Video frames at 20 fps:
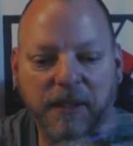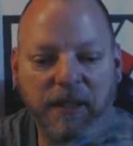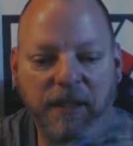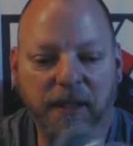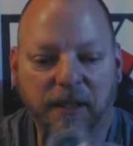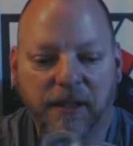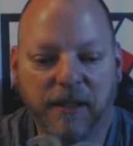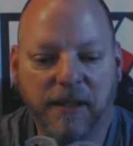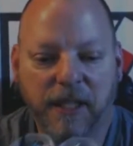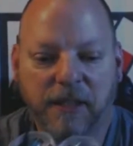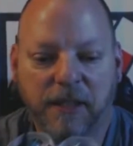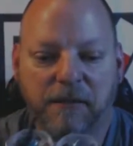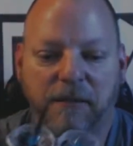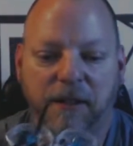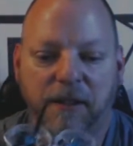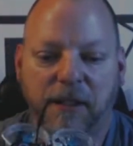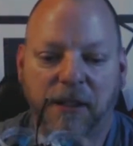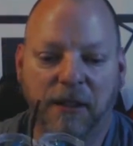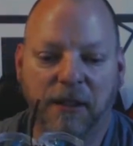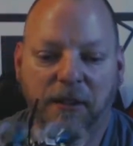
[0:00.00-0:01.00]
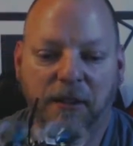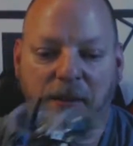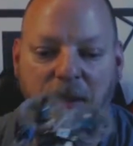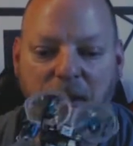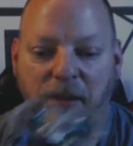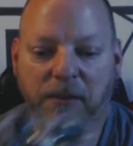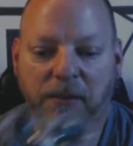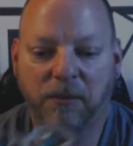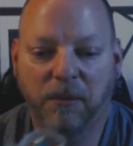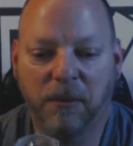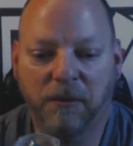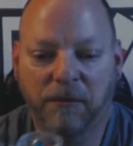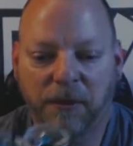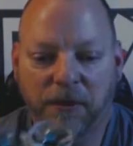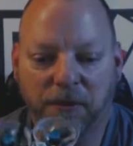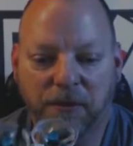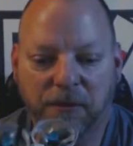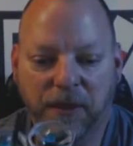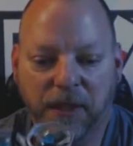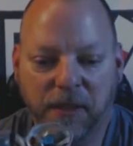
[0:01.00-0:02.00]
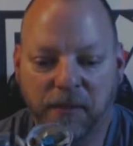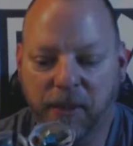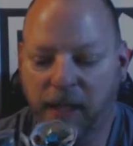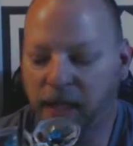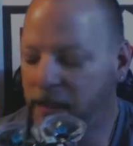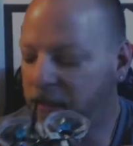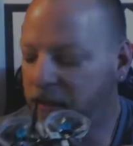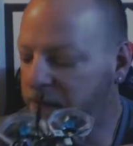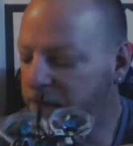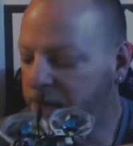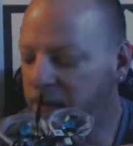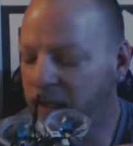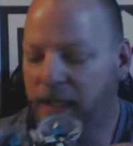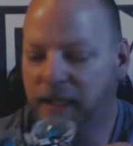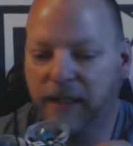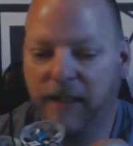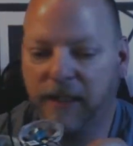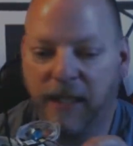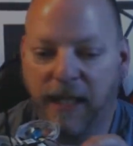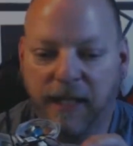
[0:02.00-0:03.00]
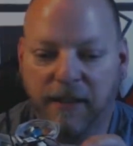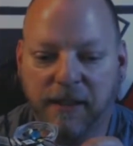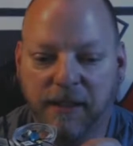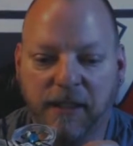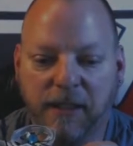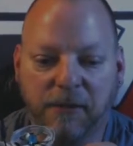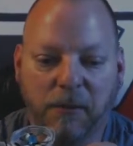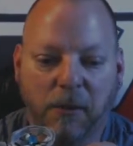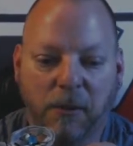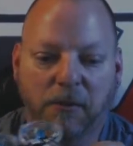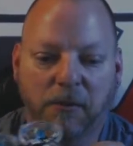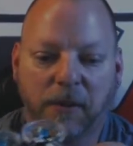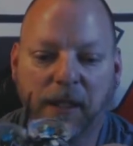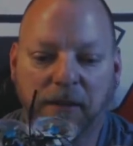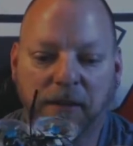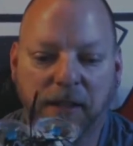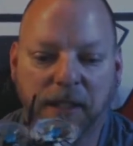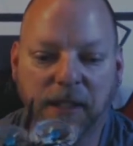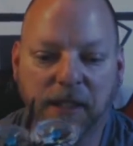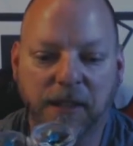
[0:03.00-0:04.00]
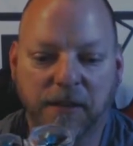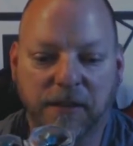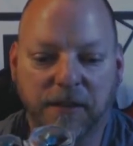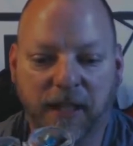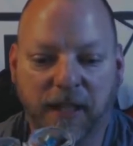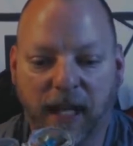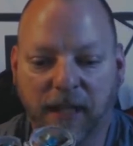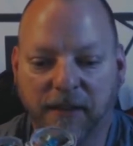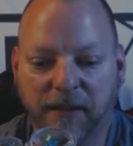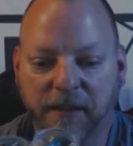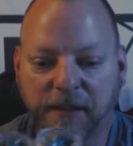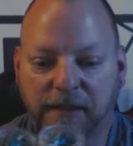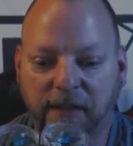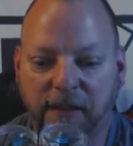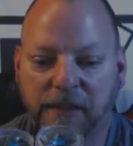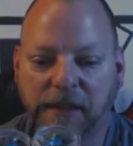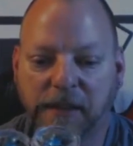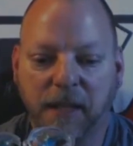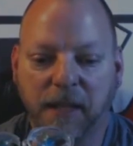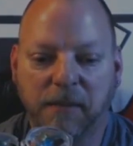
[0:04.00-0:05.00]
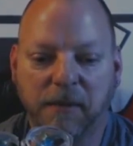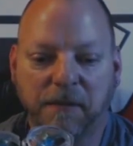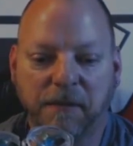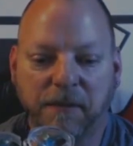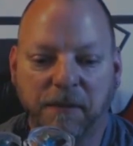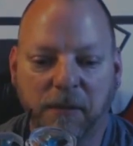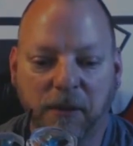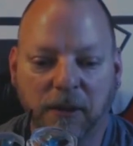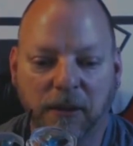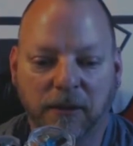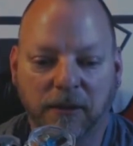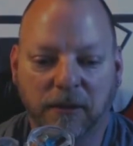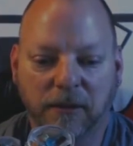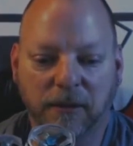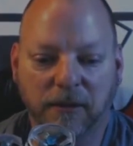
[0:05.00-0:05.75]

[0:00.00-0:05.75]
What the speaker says: the next video is one of our other team pilots flying it at the indoor race. He had just got this the day before.